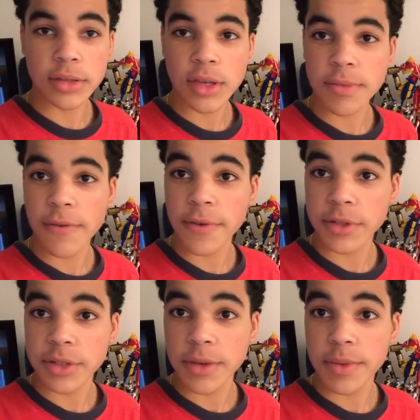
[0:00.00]
today is my
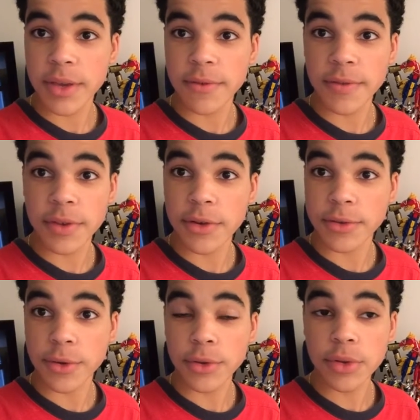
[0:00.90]
first day being 15
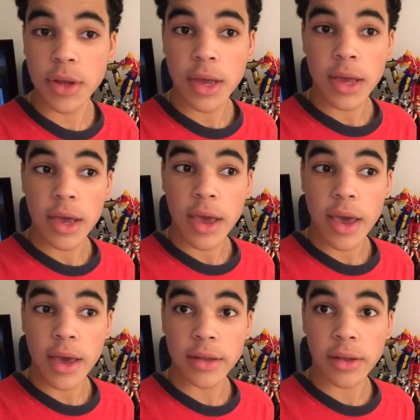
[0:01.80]
years old,
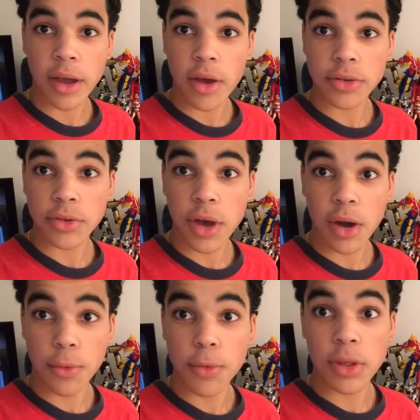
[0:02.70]
and I also
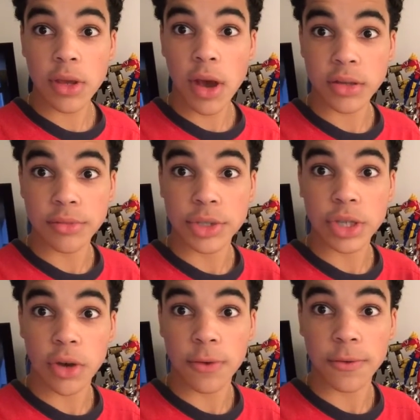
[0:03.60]
got a really awesome
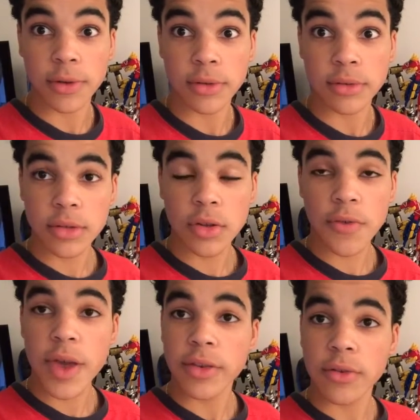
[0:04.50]
shelf. So
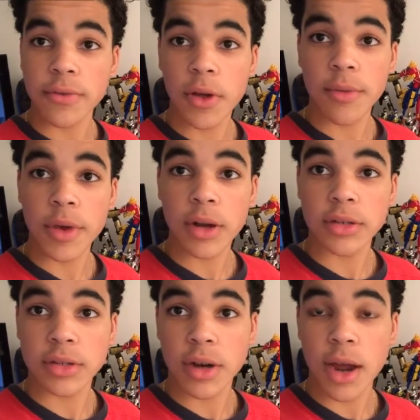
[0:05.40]
if you guys don't follow me on
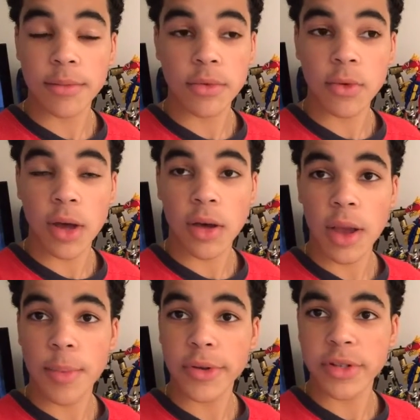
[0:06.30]
Instagram,
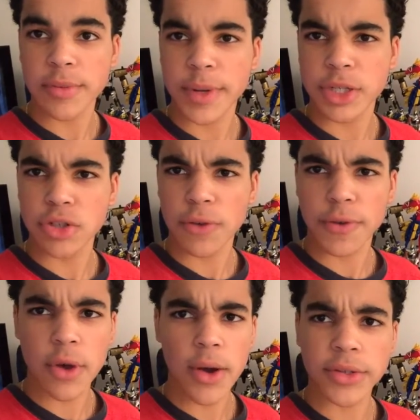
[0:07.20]
well, I posted a picture a
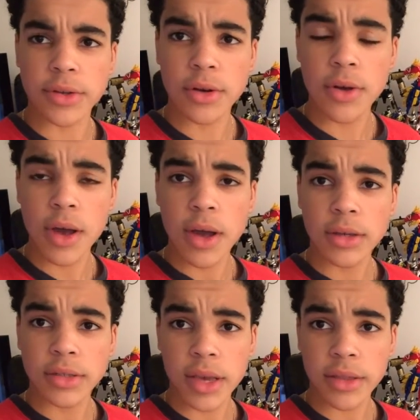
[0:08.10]
few hours ago
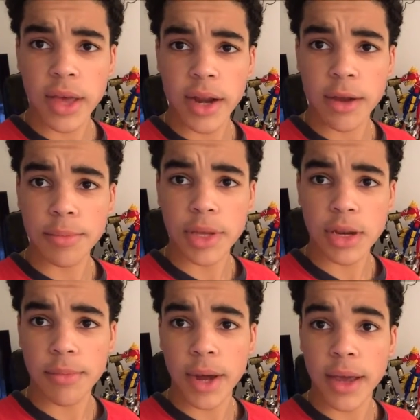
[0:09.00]
saying that I
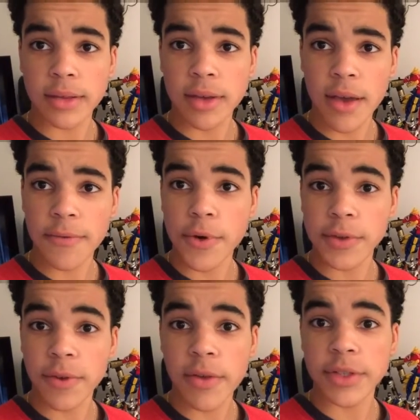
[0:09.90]
completed my Time
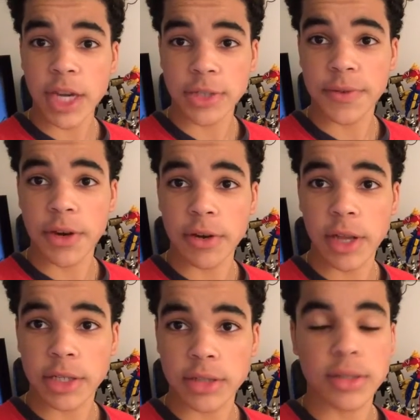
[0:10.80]
Force 5-inch action figure
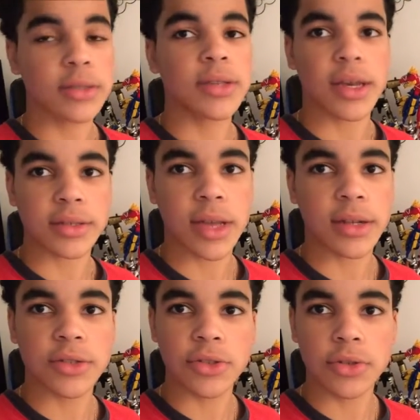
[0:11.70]
collection. Yes,
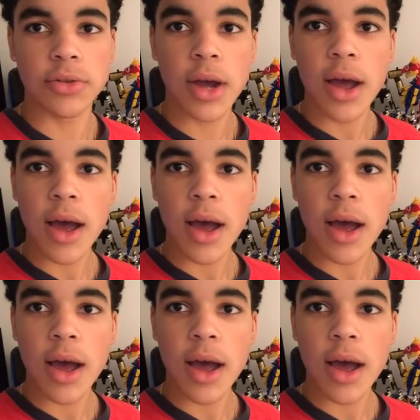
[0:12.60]
that is true.